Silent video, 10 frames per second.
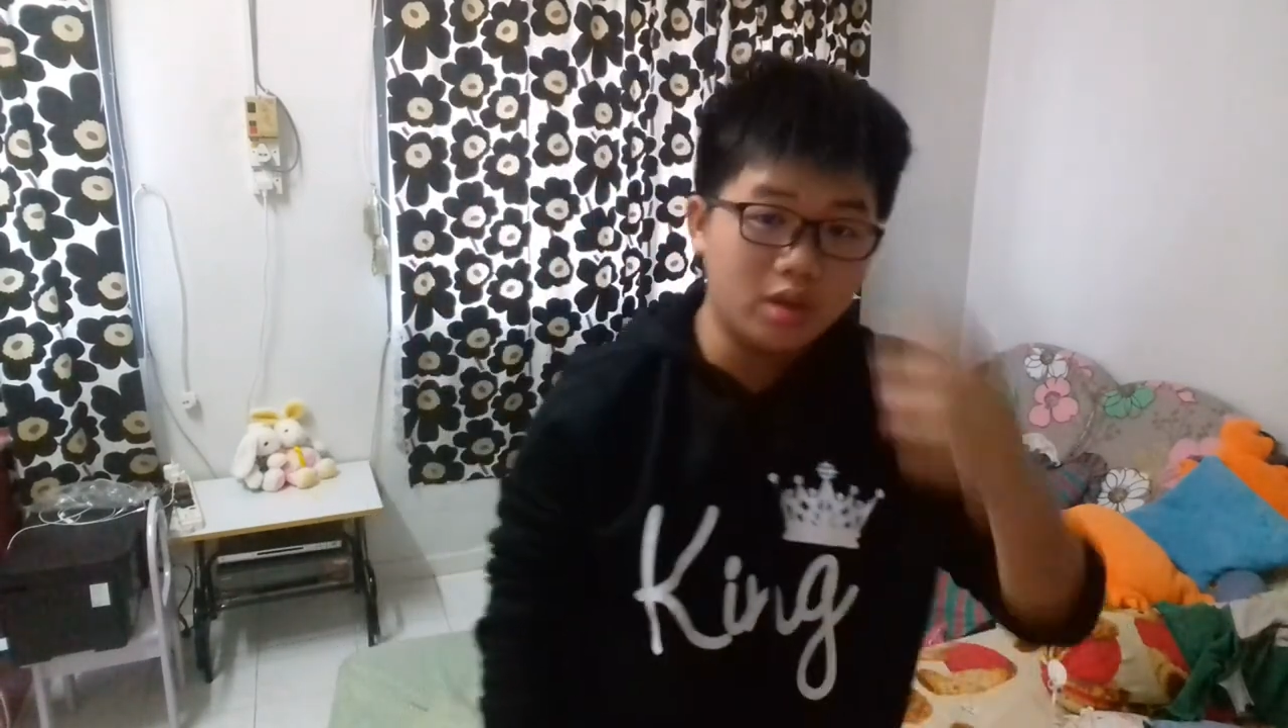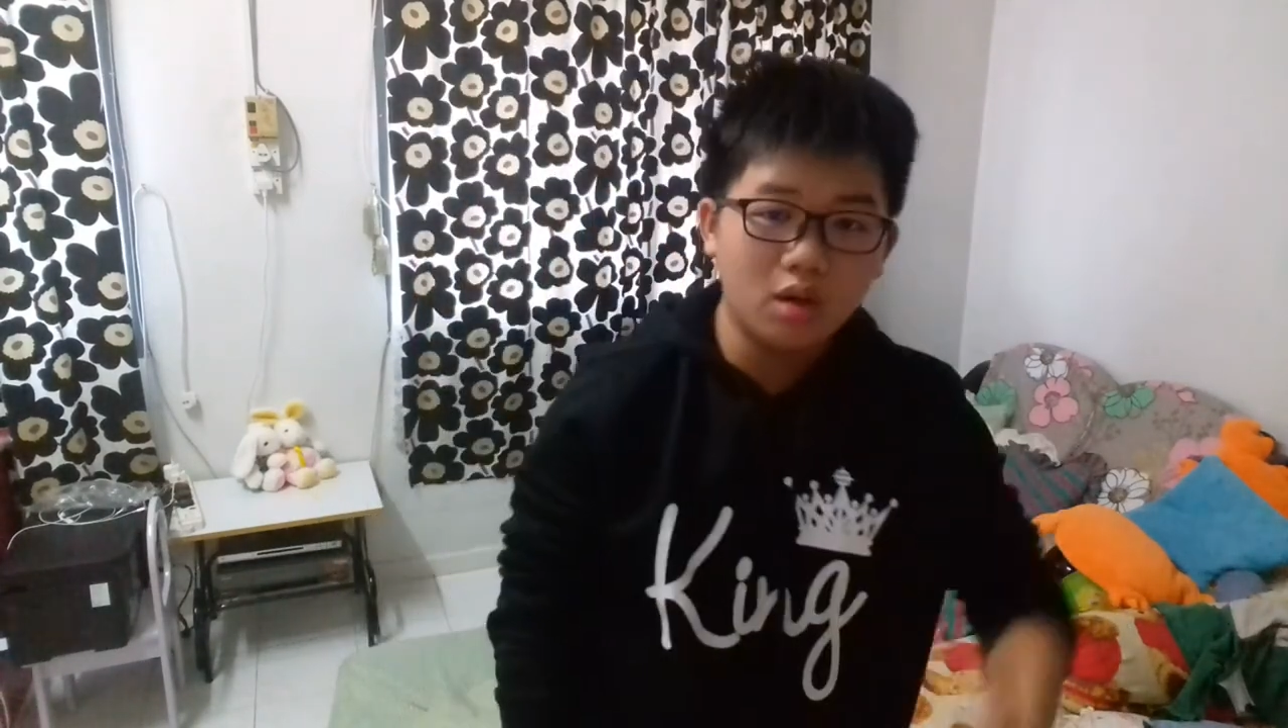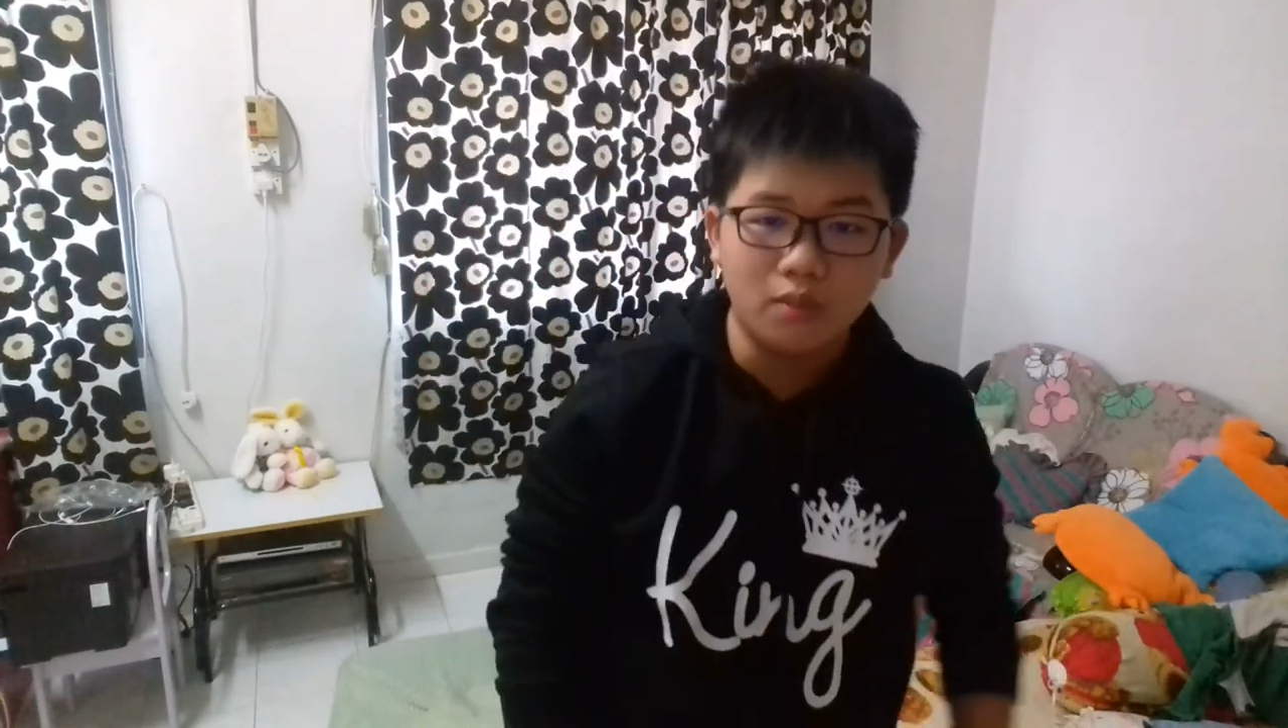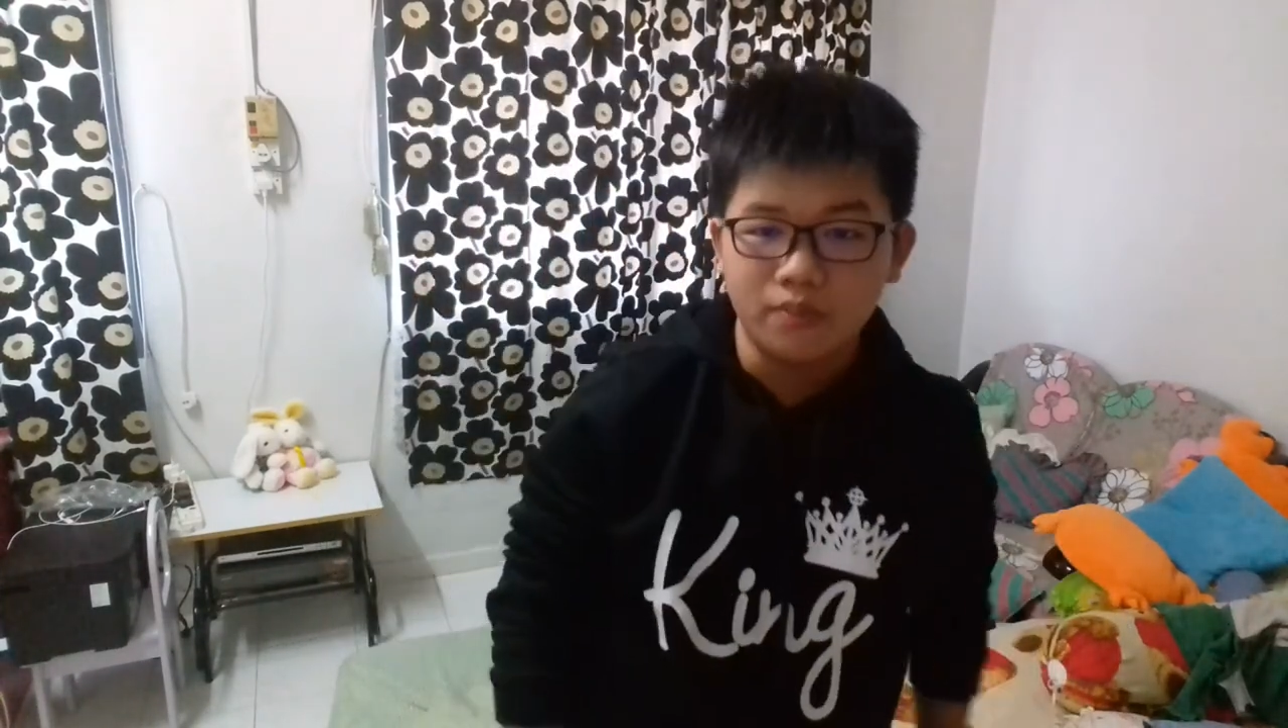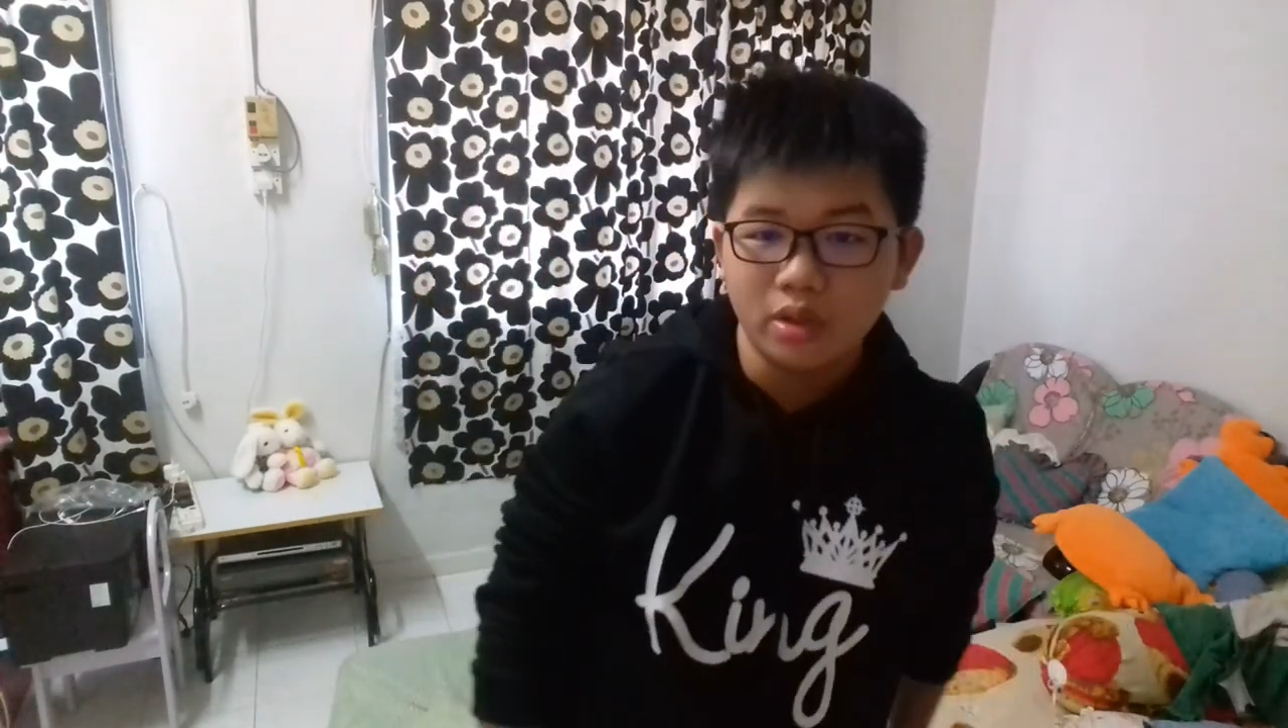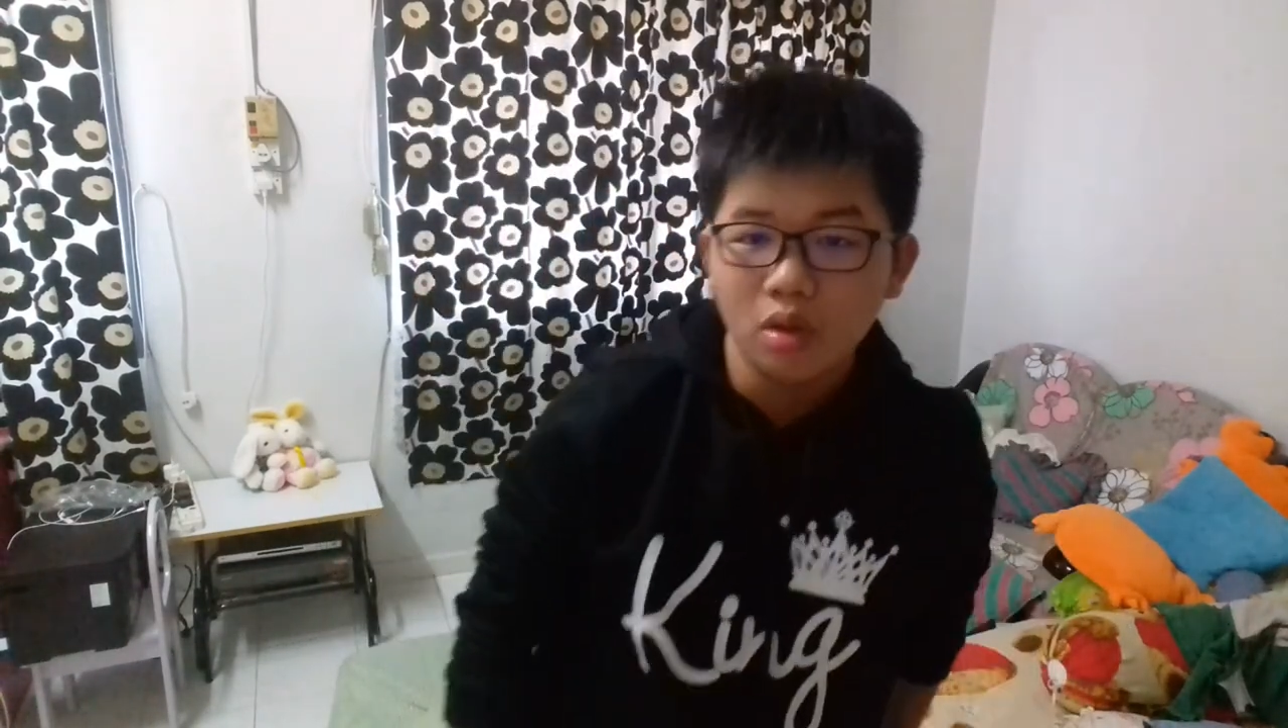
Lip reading: dope,